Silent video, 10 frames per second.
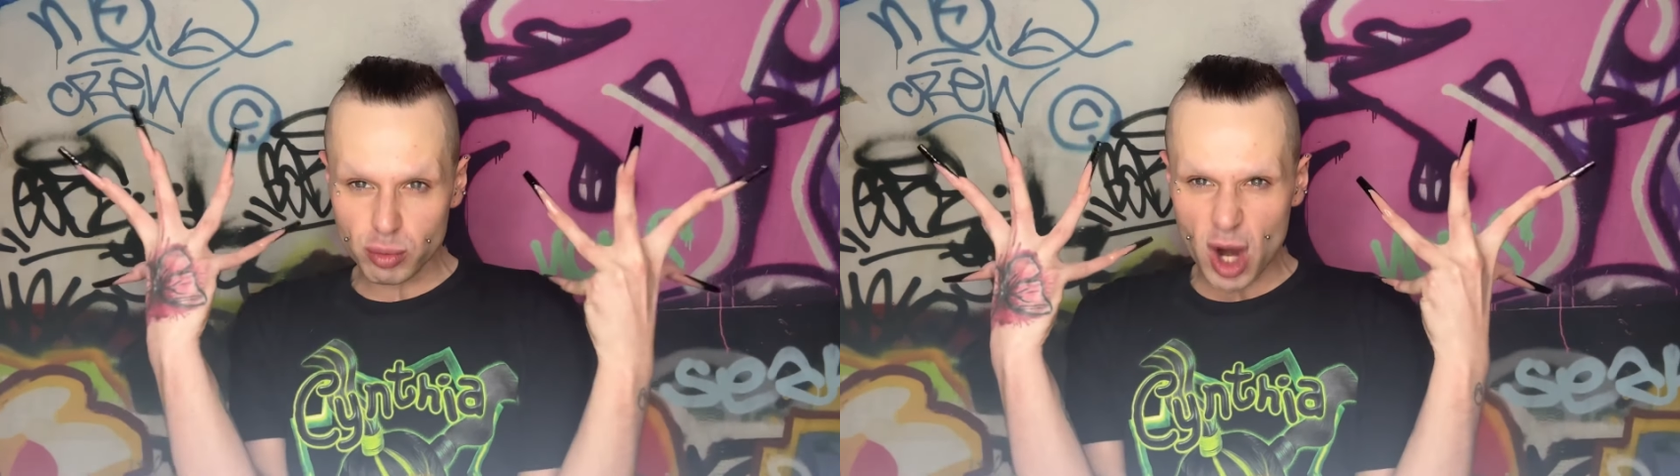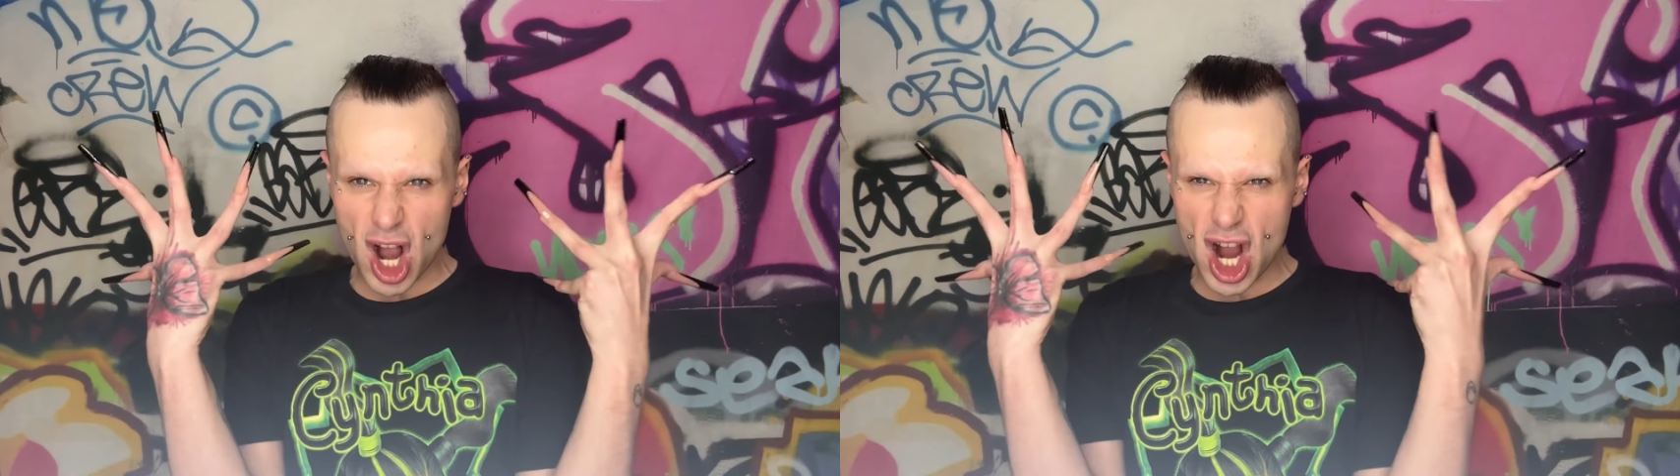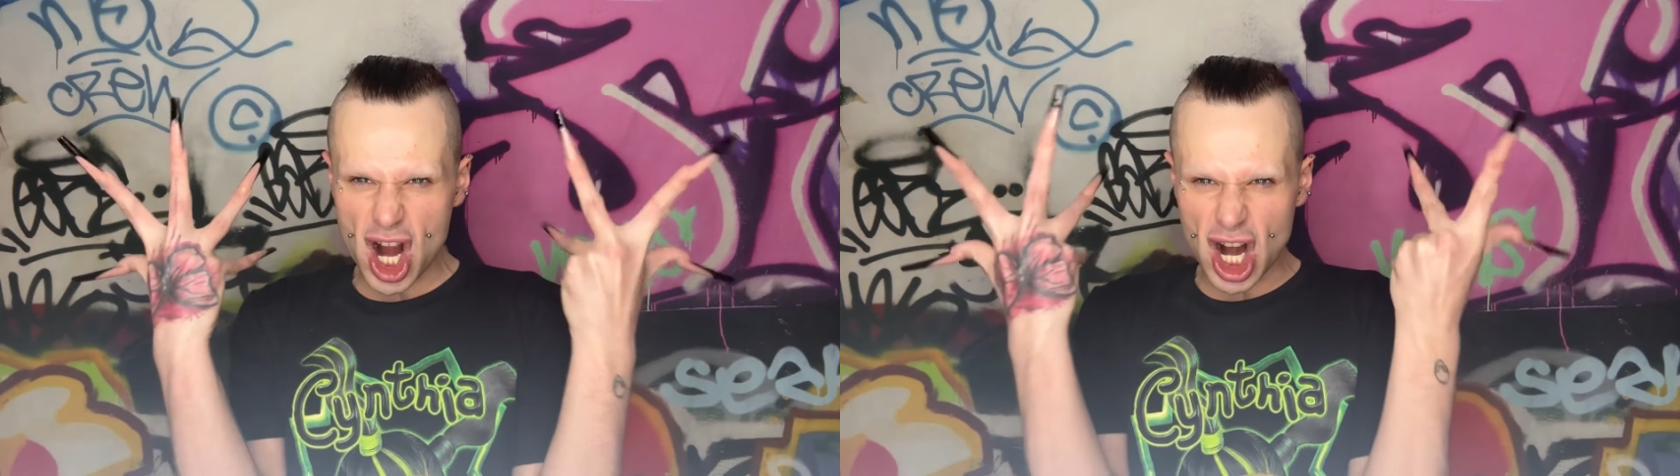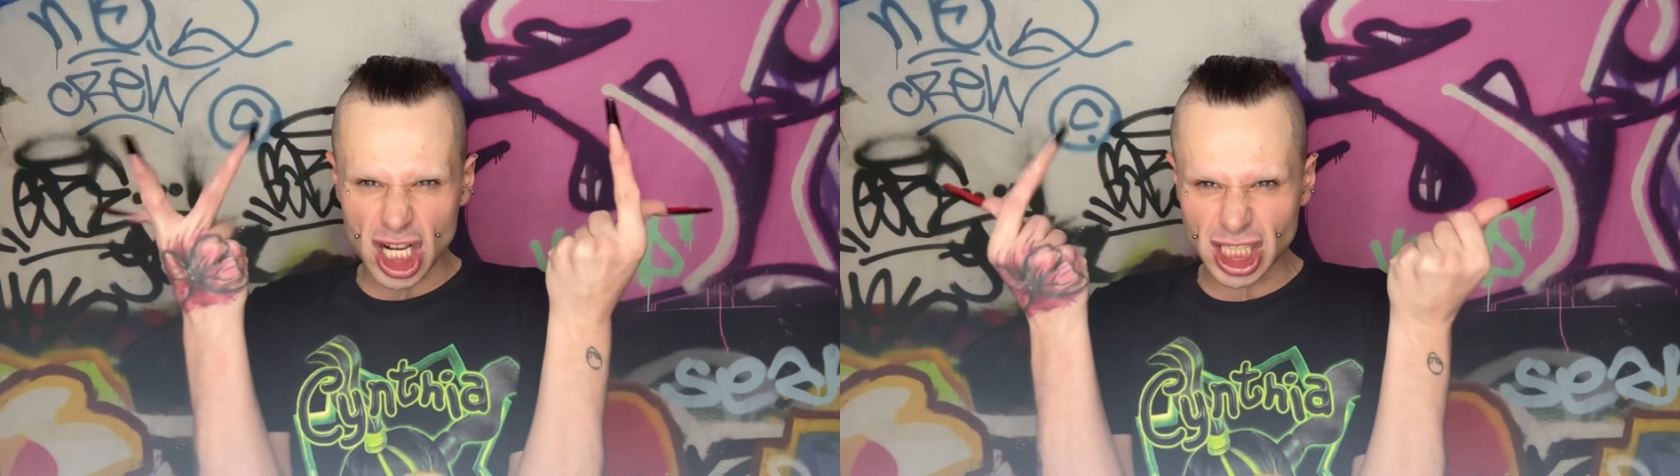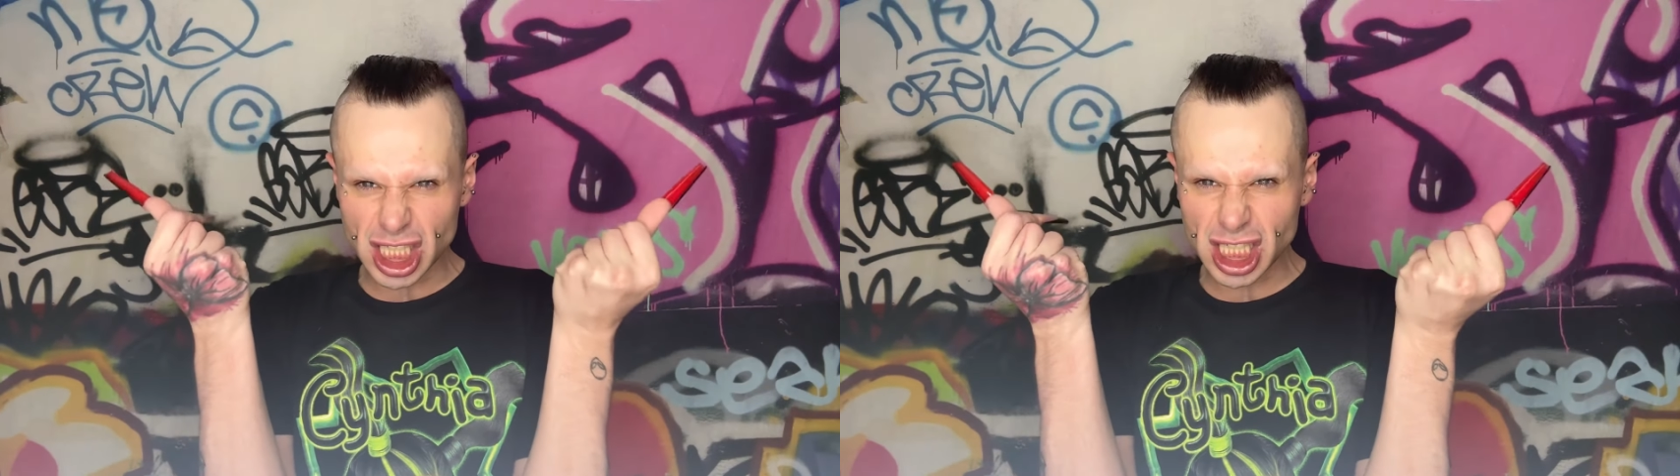
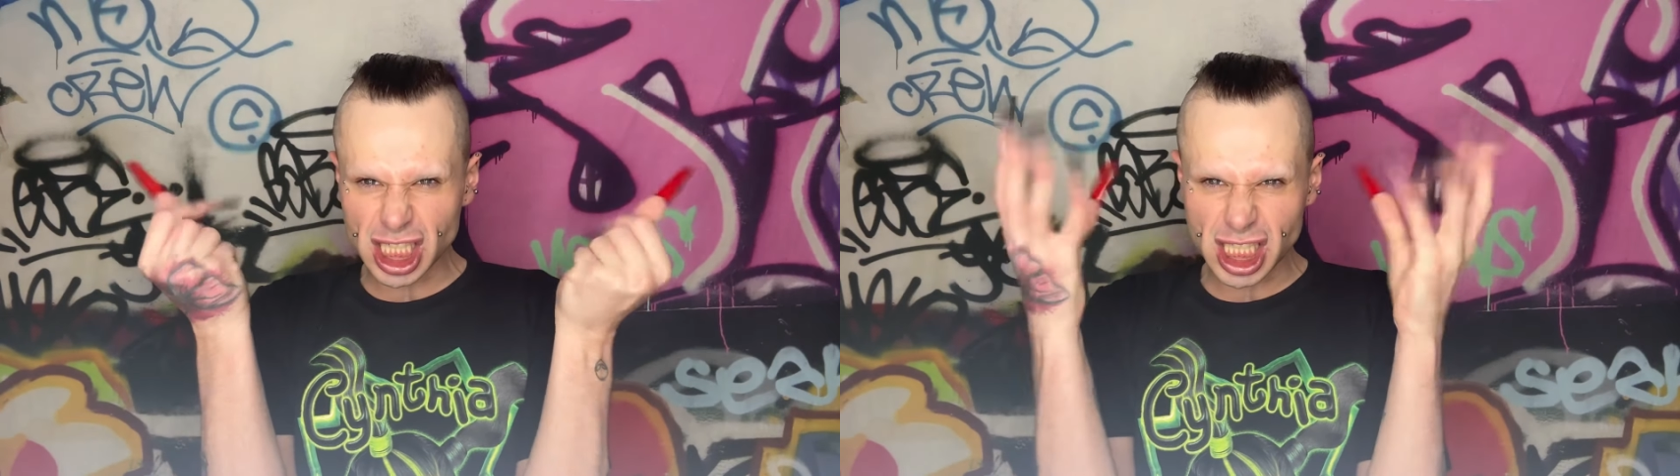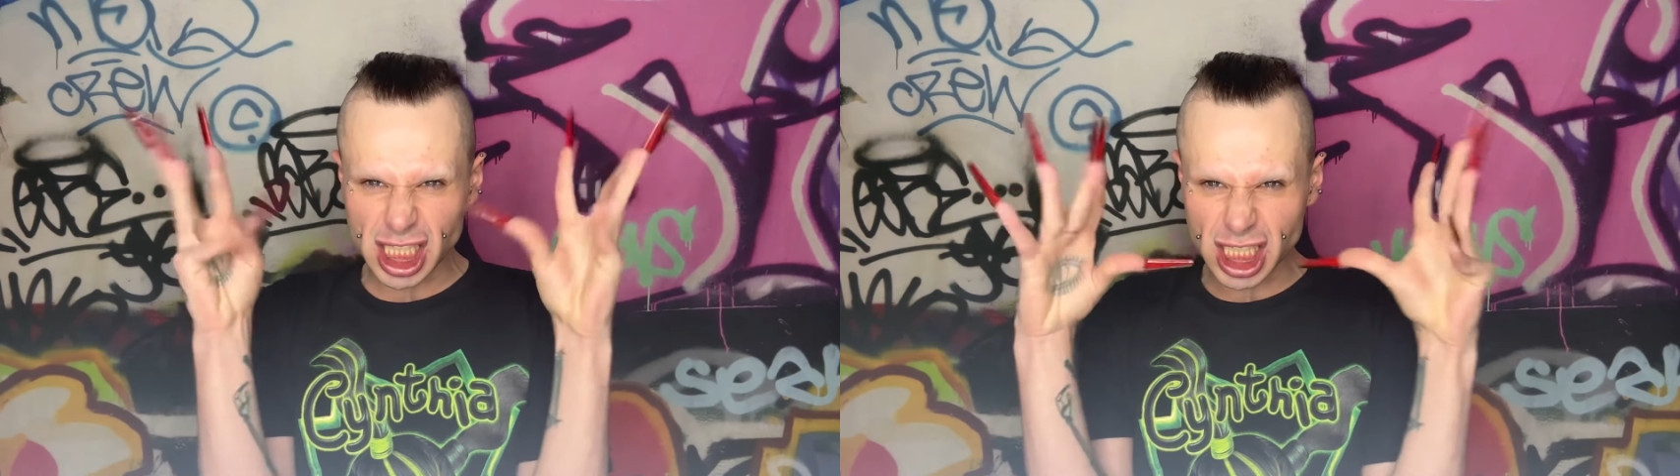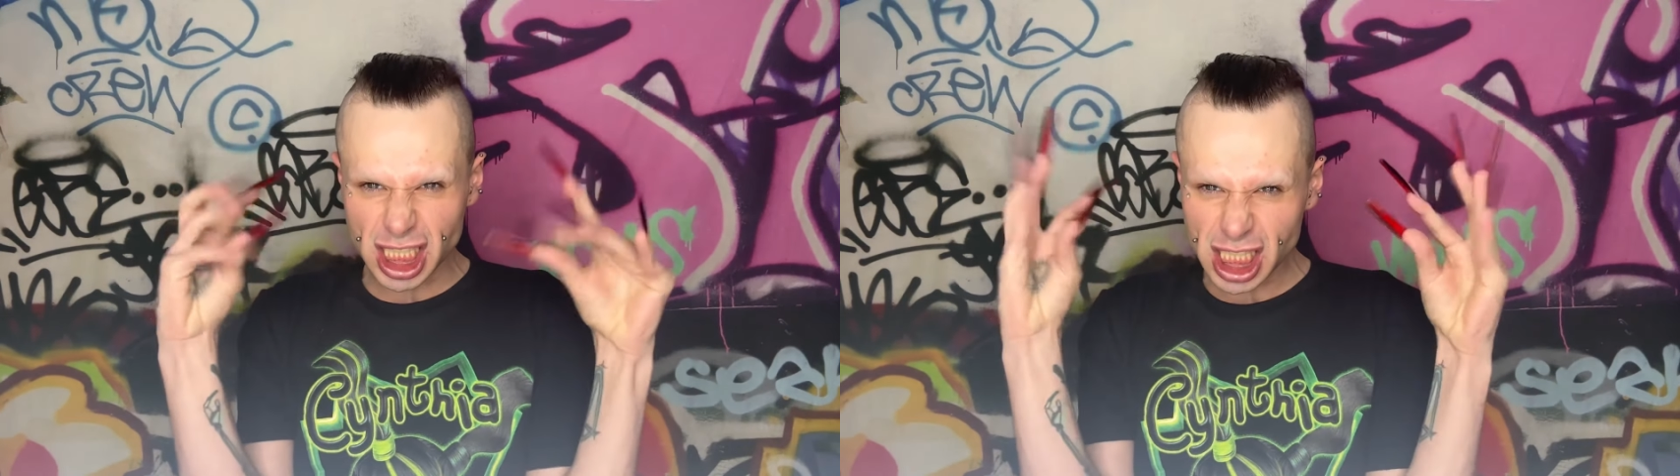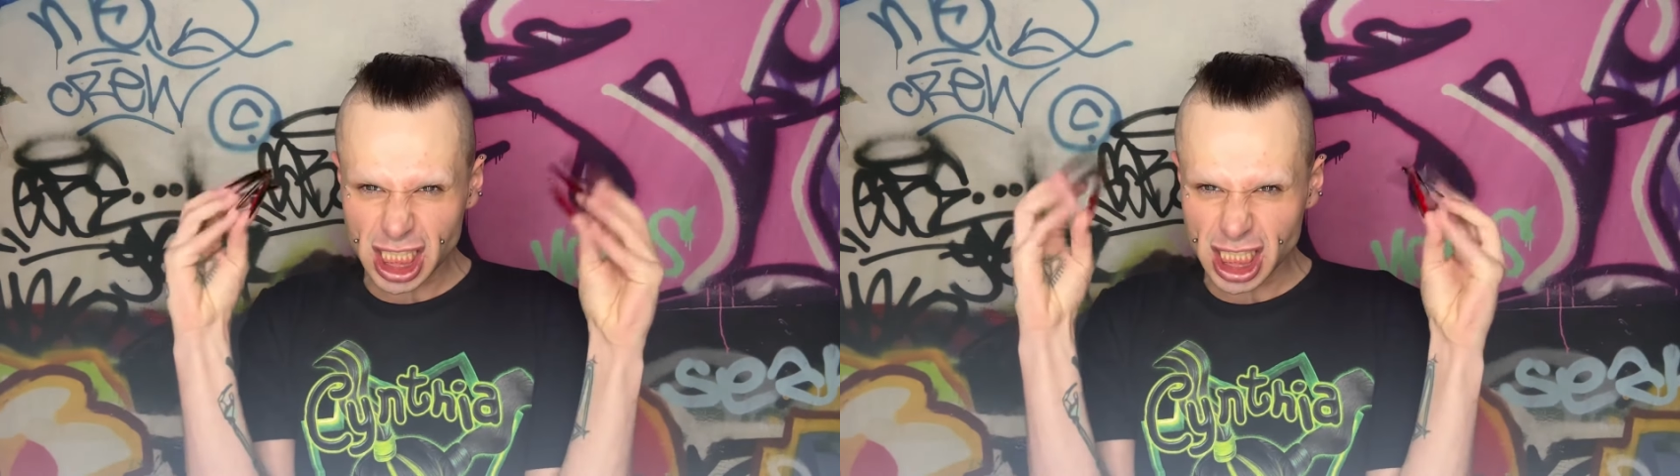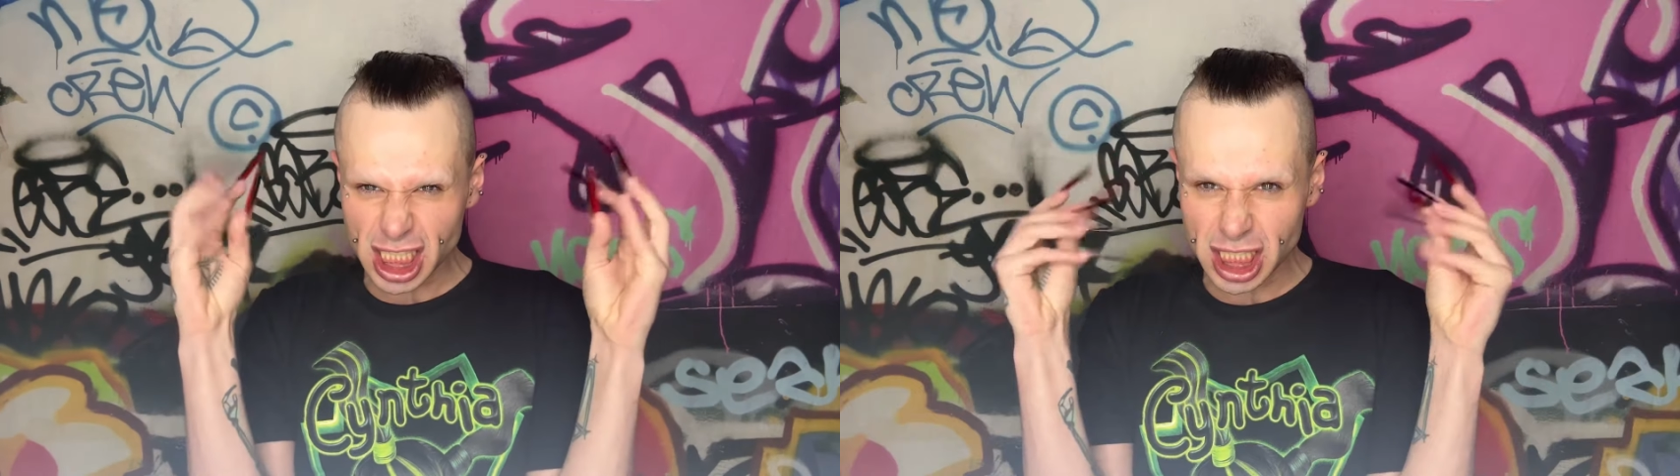
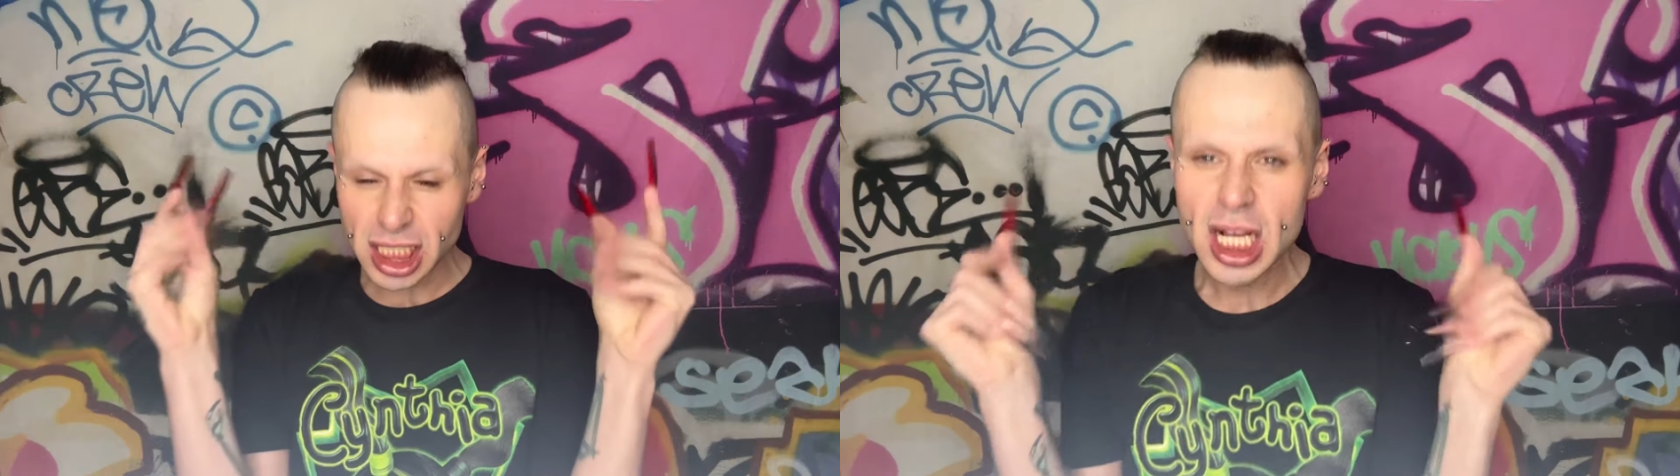Rawr.